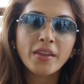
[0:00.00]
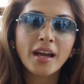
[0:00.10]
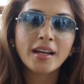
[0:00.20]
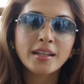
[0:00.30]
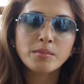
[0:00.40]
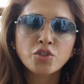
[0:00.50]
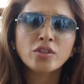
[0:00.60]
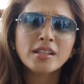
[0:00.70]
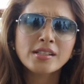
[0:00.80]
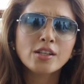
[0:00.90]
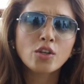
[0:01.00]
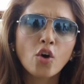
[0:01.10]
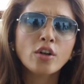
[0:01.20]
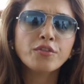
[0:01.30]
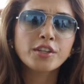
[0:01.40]
and I'm sure there's a
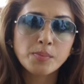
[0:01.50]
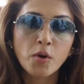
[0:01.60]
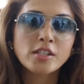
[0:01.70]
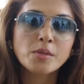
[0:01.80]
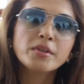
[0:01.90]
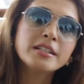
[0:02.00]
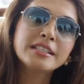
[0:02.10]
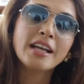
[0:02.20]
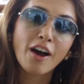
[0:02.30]
lot of responsibility